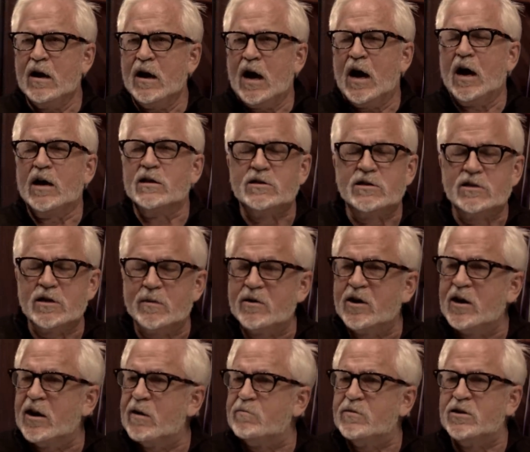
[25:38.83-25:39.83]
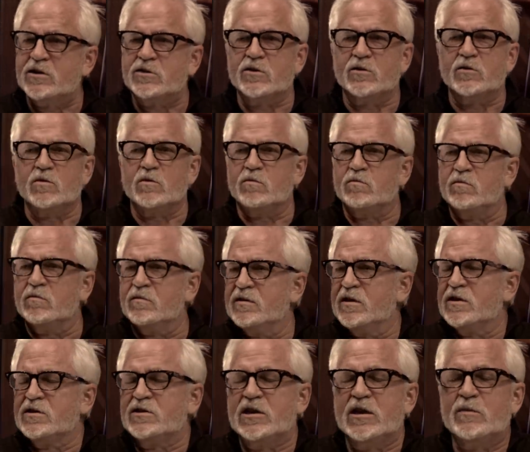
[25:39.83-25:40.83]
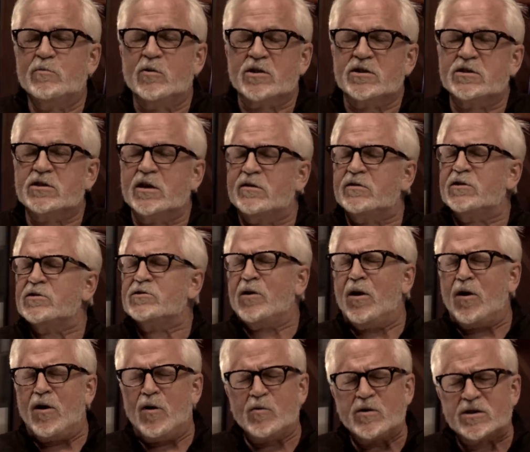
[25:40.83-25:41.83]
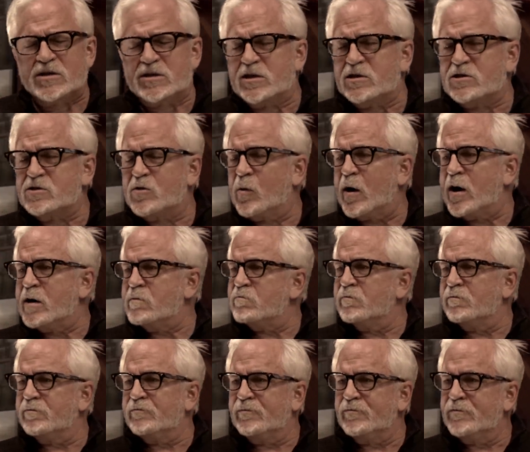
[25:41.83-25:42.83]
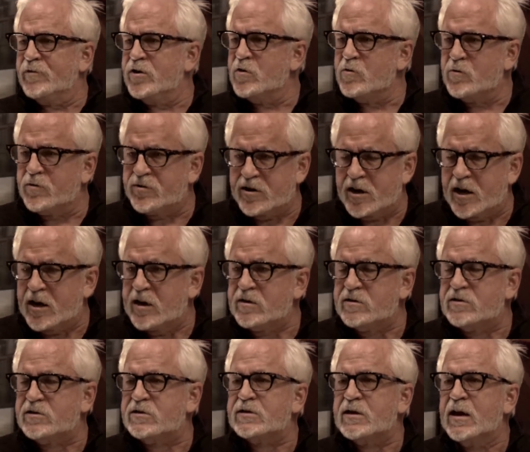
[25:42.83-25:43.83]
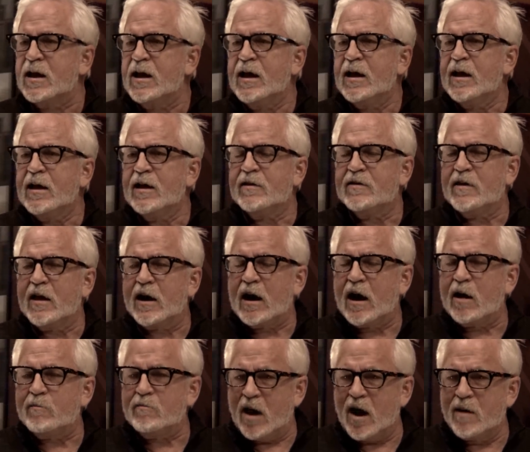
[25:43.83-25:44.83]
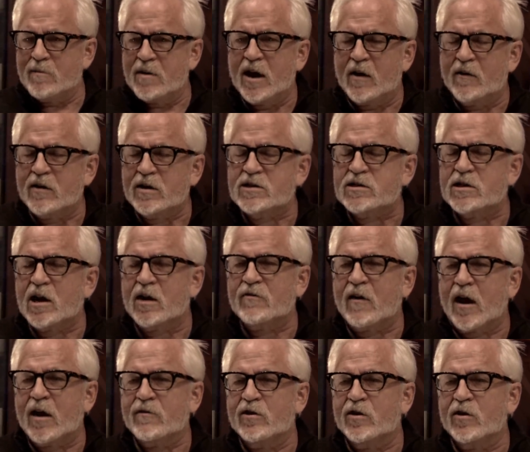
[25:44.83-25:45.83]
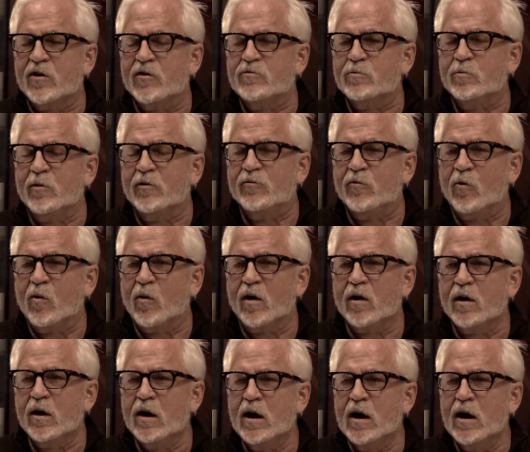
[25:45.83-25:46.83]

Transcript: Hans Zimmer hit me to the Zebra synth. There's always these great new things that I'm, I'm hearing stuff I haven't heard before